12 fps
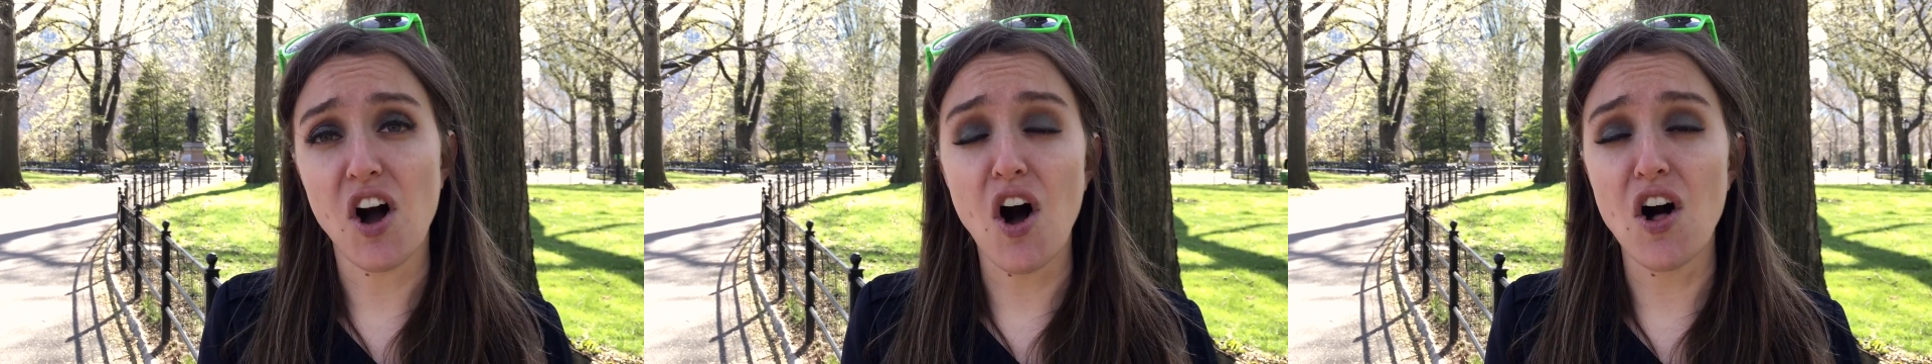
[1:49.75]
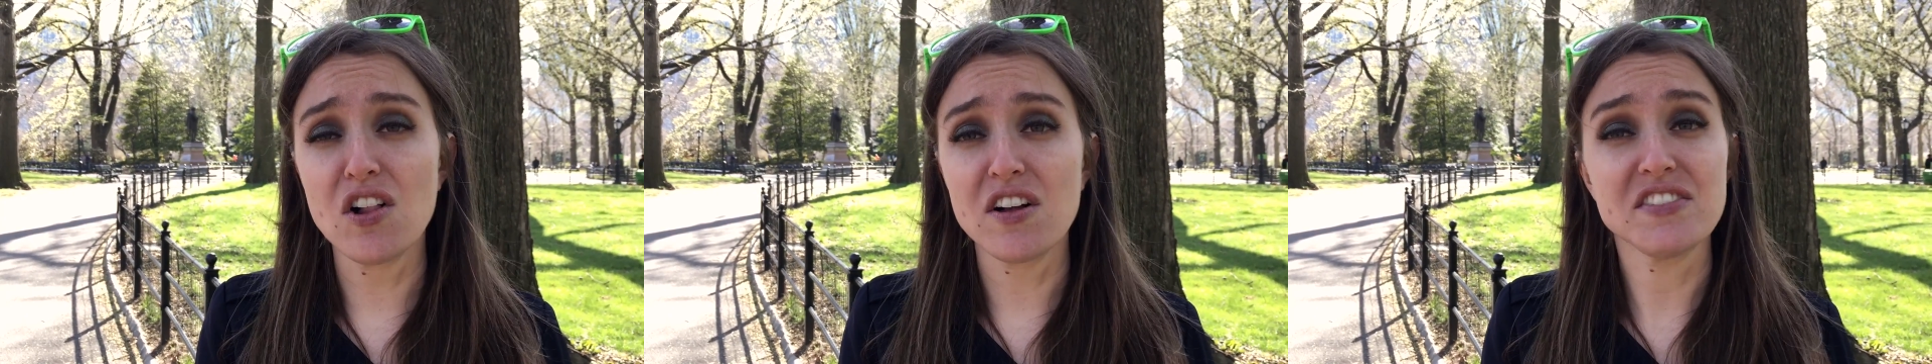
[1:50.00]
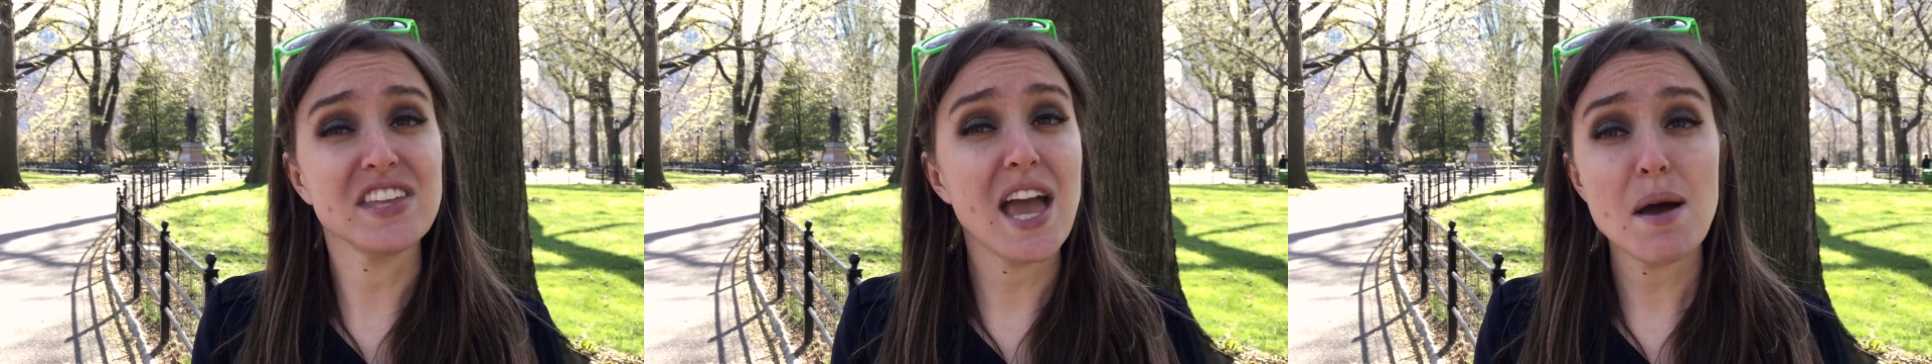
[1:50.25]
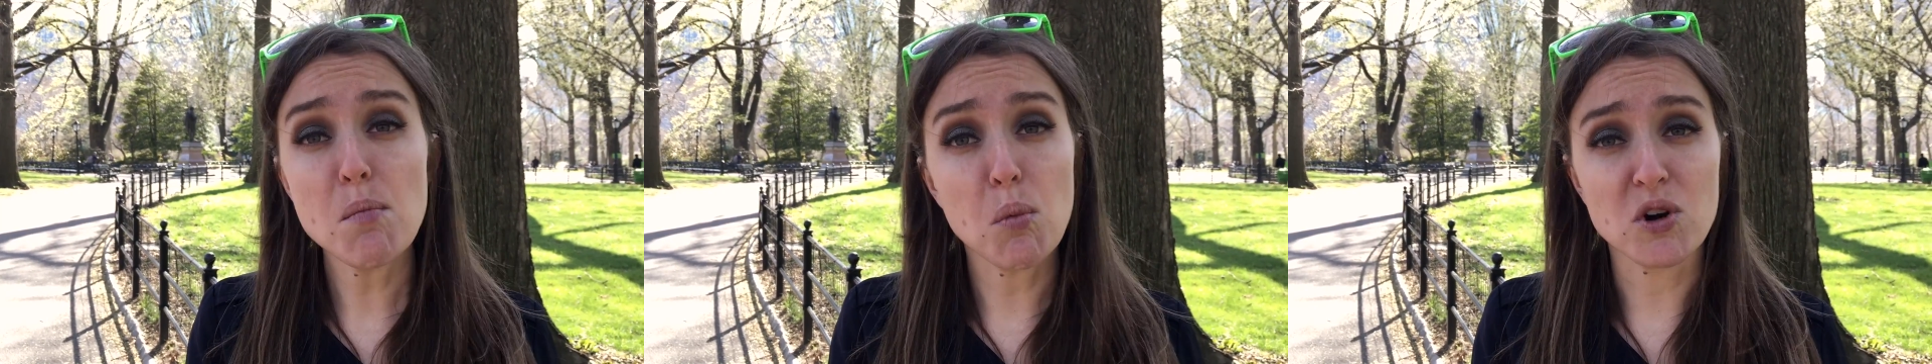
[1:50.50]
all of the
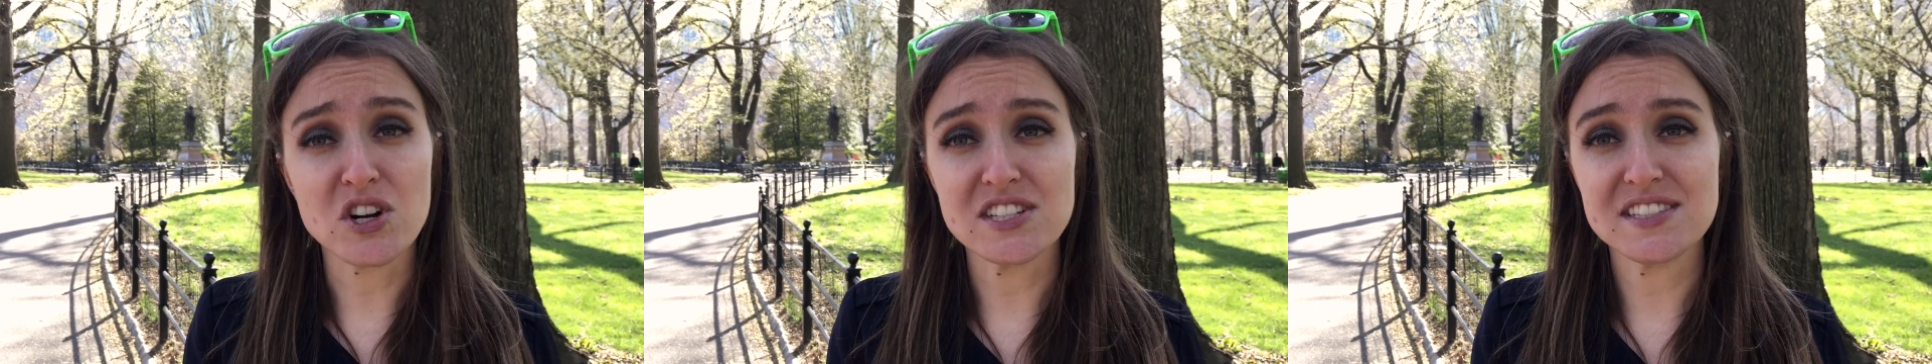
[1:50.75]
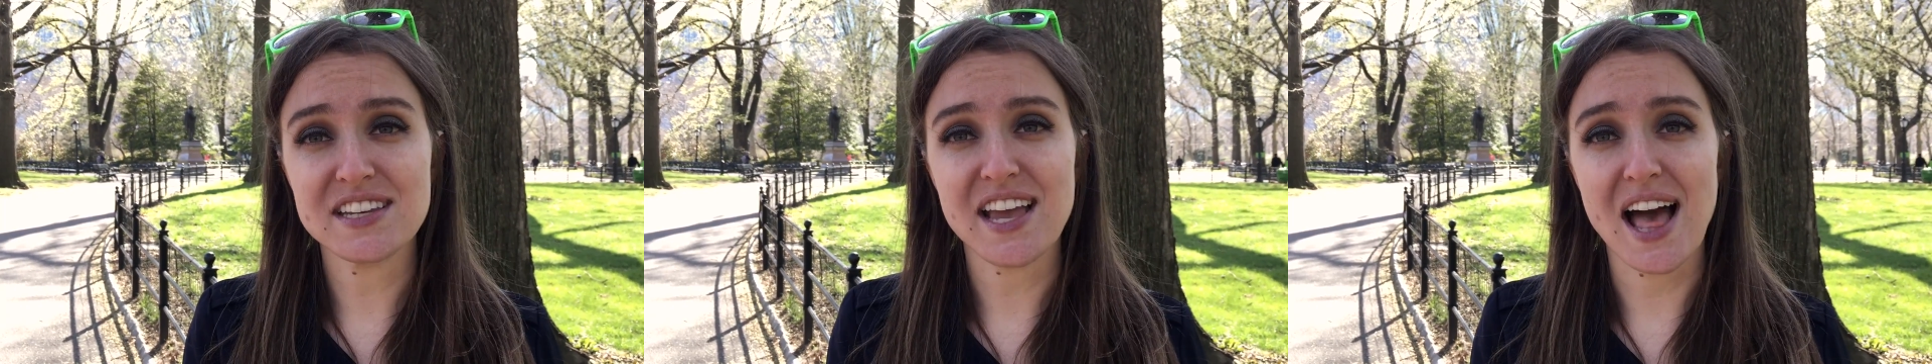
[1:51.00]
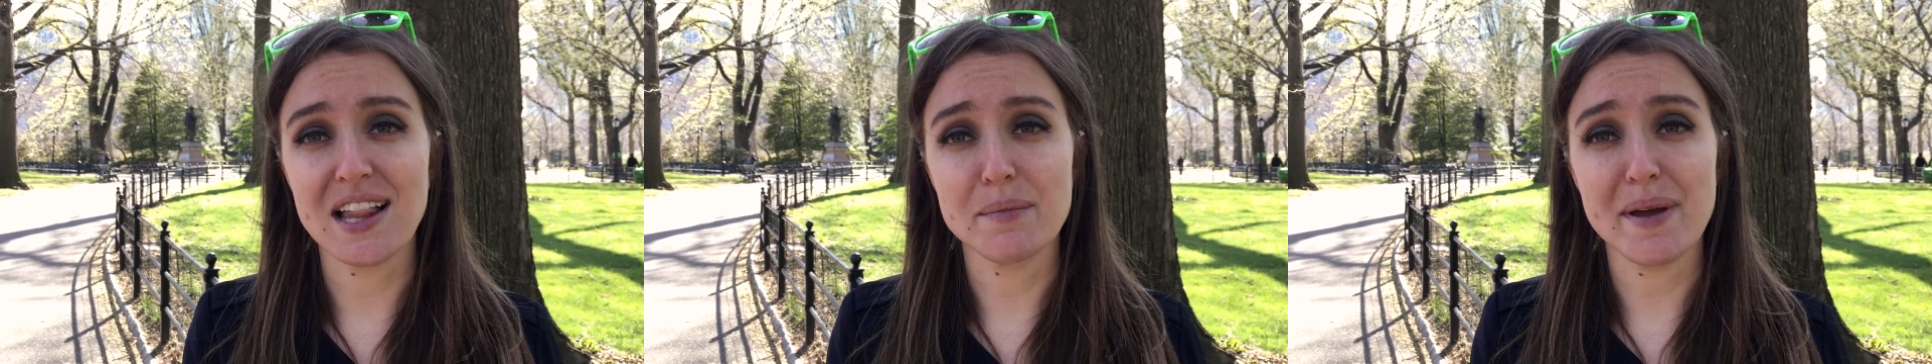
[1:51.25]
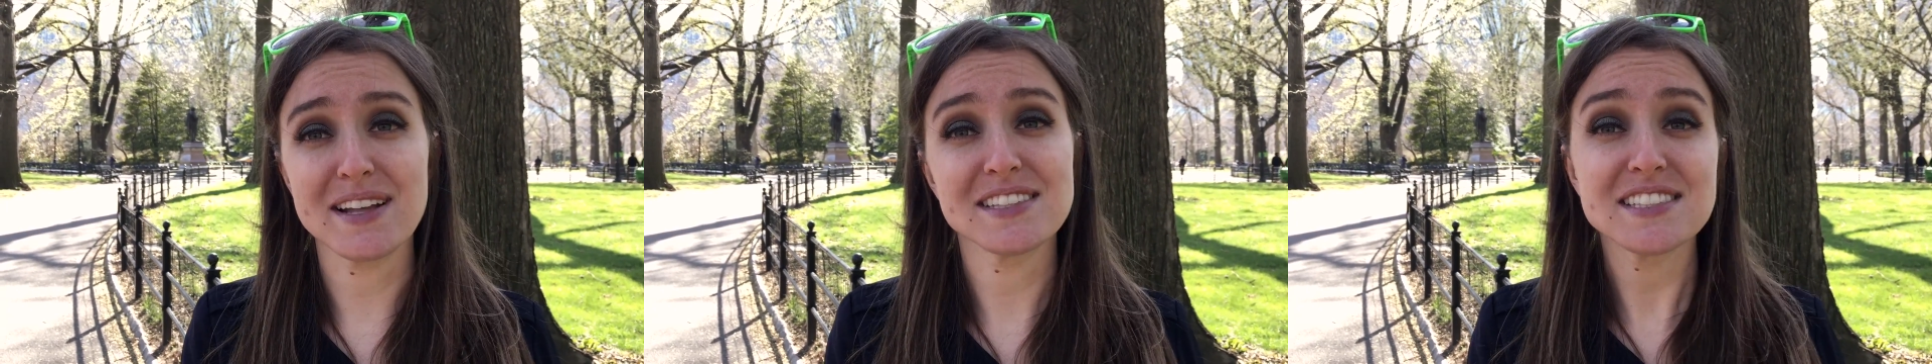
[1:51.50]
M words that Caliban